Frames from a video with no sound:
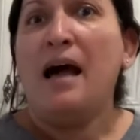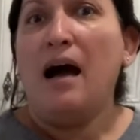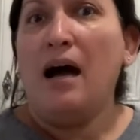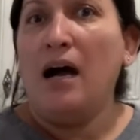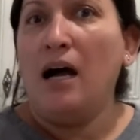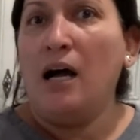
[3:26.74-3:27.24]

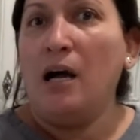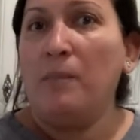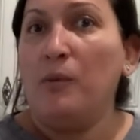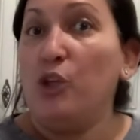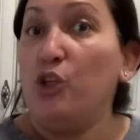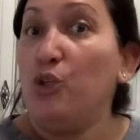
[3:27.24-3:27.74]

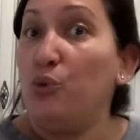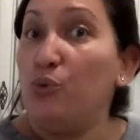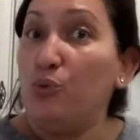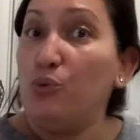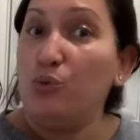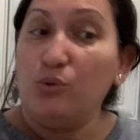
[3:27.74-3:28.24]

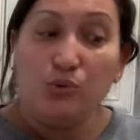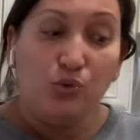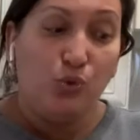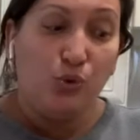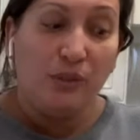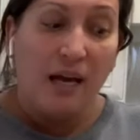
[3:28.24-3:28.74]
You
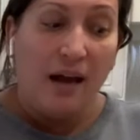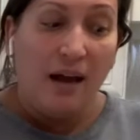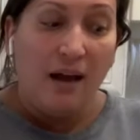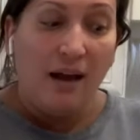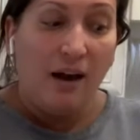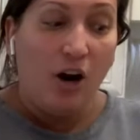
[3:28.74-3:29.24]
do
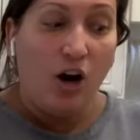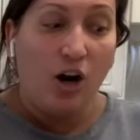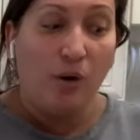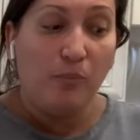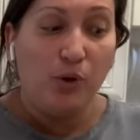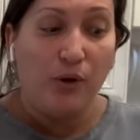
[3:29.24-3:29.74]
not
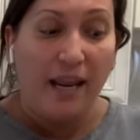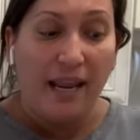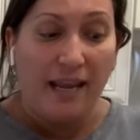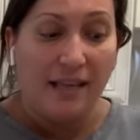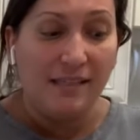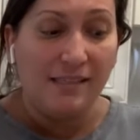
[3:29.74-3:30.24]
harm your
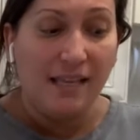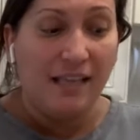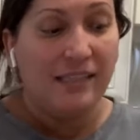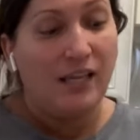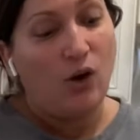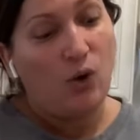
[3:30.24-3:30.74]
hands,
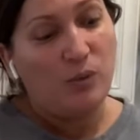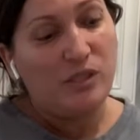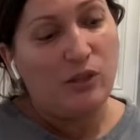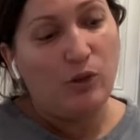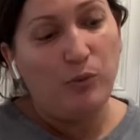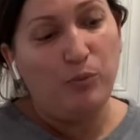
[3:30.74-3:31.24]
and they always
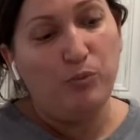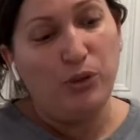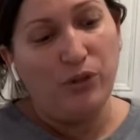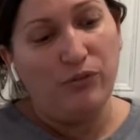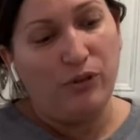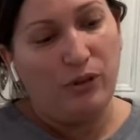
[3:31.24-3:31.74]
look
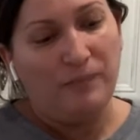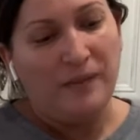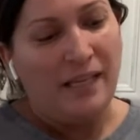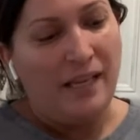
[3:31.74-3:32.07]
beautiful.